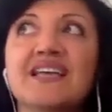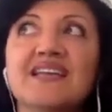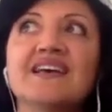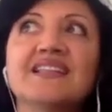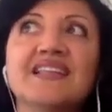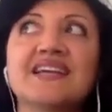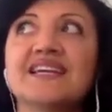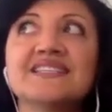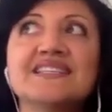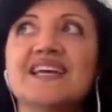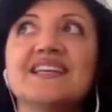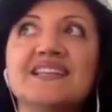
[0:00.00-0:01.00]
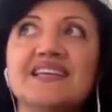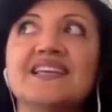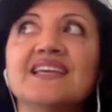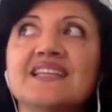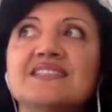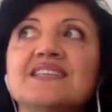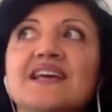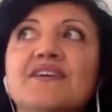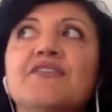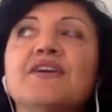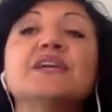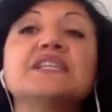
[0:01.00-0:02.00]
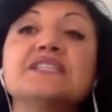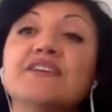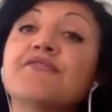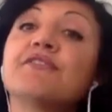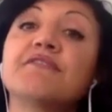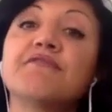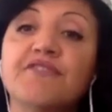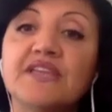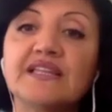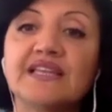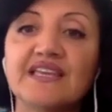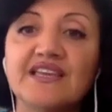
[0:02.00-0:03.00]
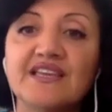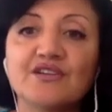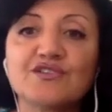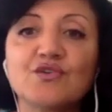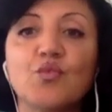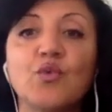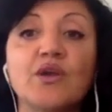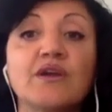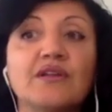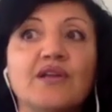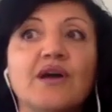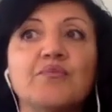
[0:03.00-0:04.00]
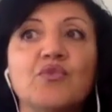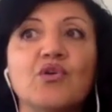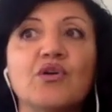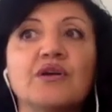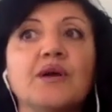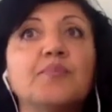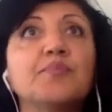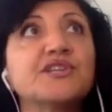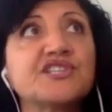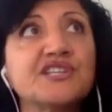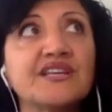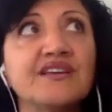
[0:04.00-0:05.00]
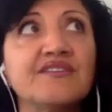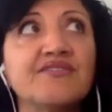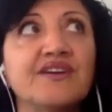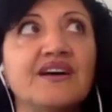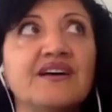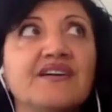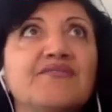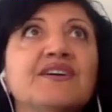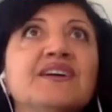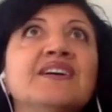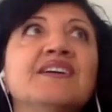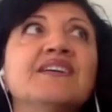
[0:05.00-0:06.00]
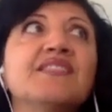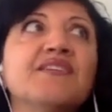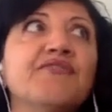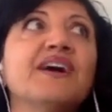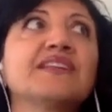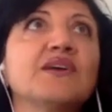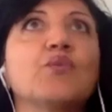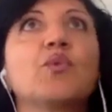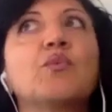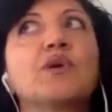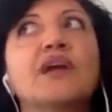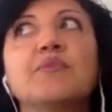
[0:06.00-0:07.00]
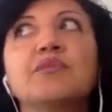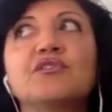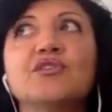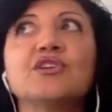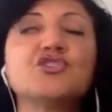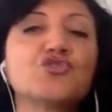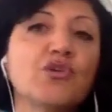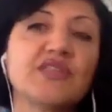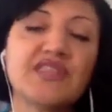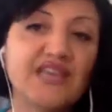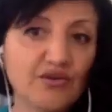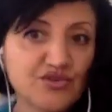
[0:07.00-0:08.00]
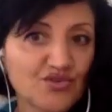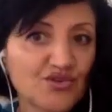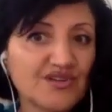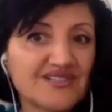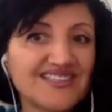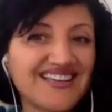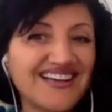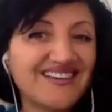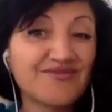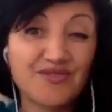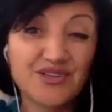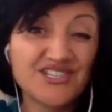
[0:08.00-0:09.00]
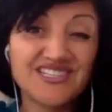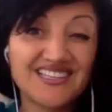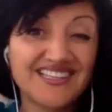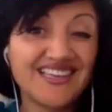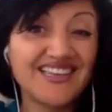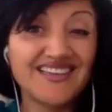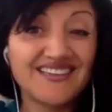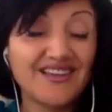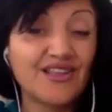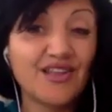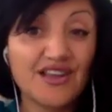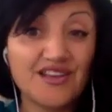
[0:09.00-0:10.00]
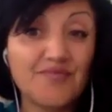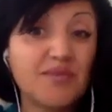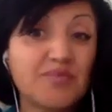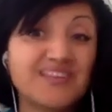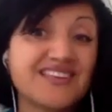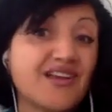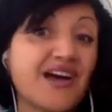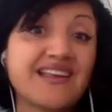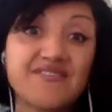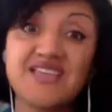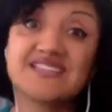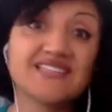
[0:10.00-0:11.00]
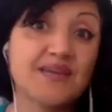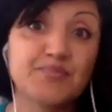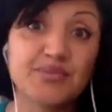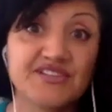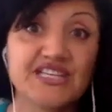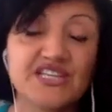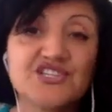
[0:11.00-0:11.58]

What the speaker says: like I said, it's a very different feeling here. So we're a lot more appreciative of the fact that we were able to enjoy the outdoors. Unfortunately, a lot of people did not have that same privilege.